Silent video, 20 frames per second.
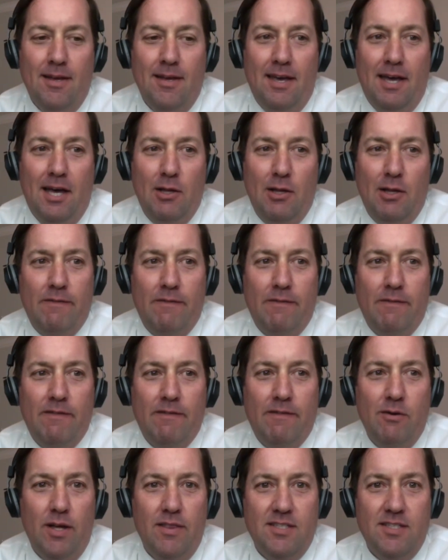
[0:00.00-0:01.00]
Hello,
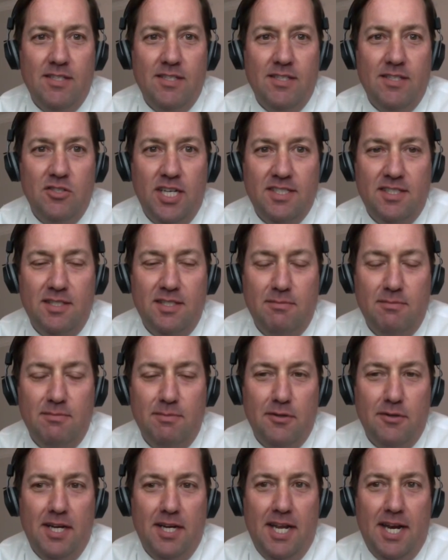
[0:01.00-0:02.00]
everyone. This is Justin
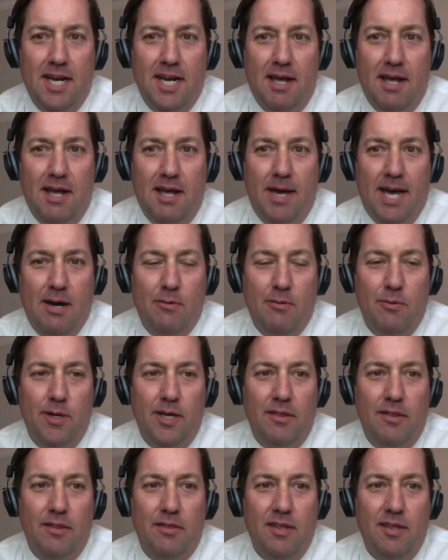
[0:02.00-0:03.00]
Miller, and I'm back
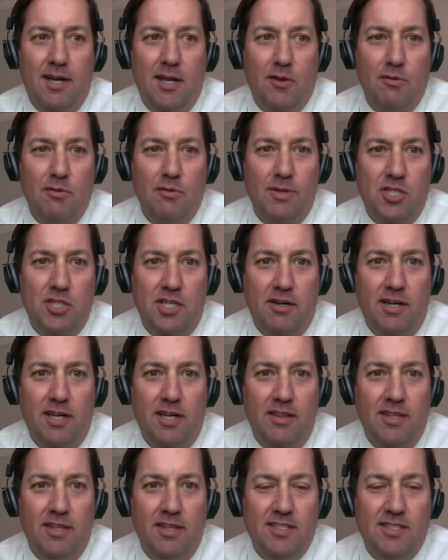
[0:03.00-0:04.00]
with another
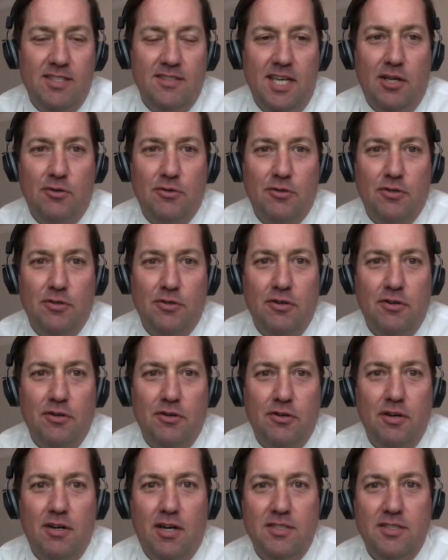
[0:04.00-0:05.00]
missionary. This is Elder
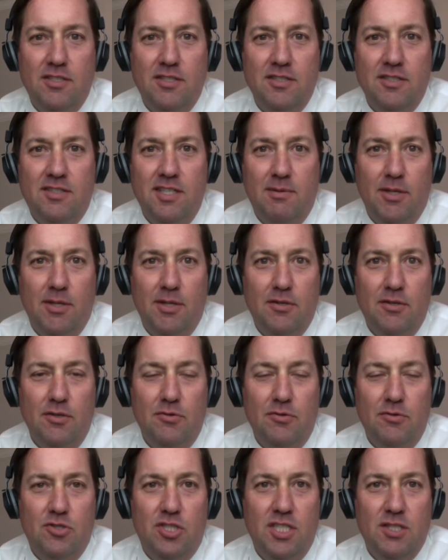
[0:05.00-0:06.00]
Carson
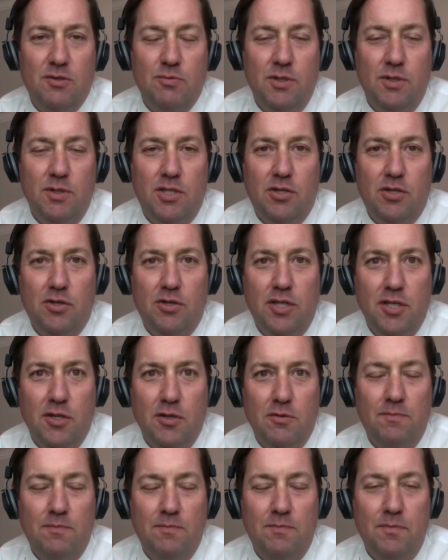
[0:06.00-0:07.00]
Seegmiller, who's just
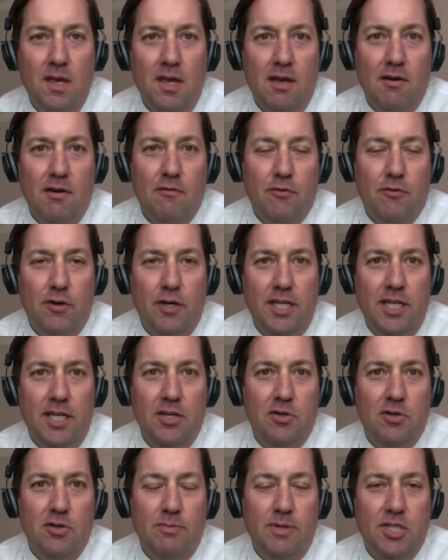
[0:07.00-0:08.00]
returning home
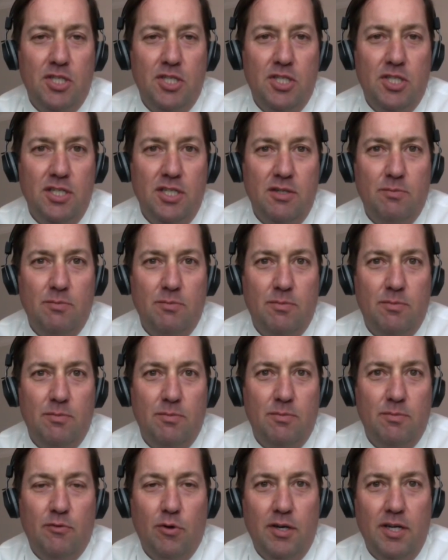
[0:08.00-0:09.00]
for an intermission
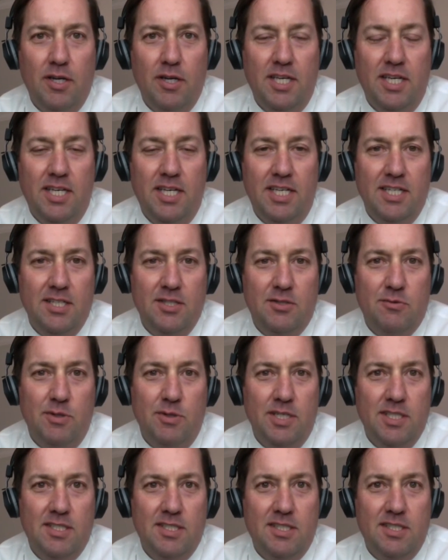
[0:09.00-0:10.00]
before he
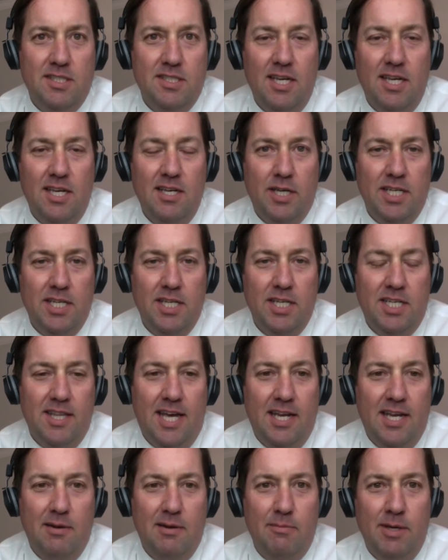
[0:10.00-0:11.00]
is reassigned. We'll
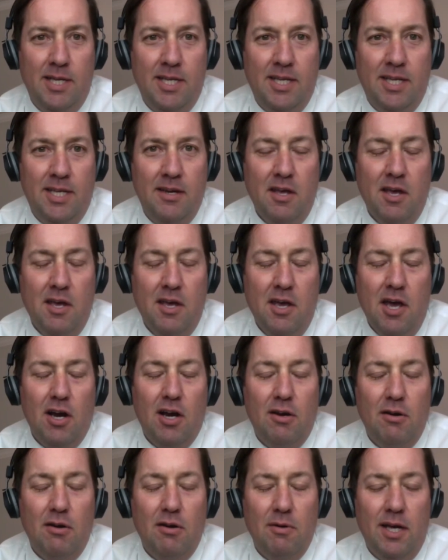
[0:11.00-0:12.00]
get to that in a minute.
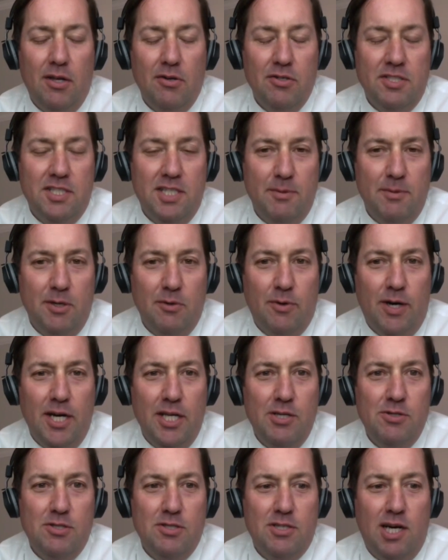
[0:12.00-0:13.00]
Elder Seegmiller,
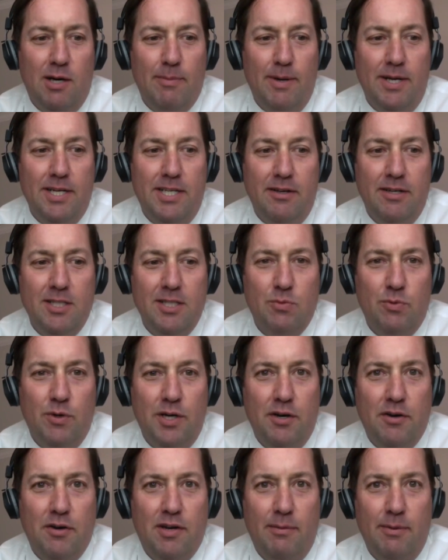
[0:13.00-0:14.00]
why don't you start by telling
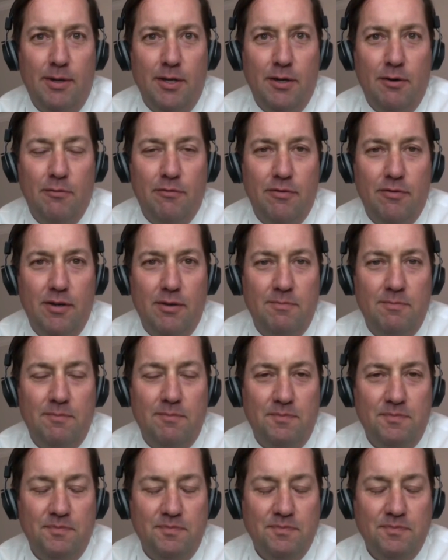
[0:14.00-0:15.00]
us where you're coming home
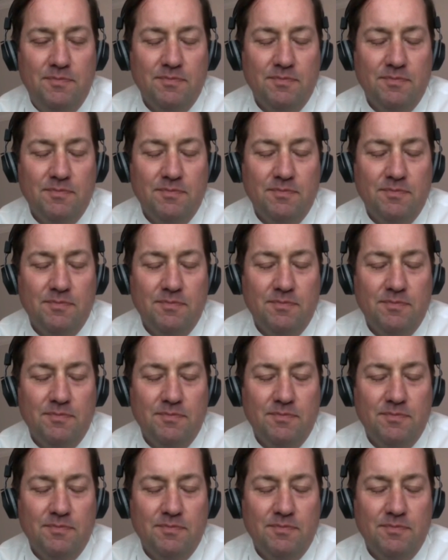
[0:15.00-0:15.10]
from?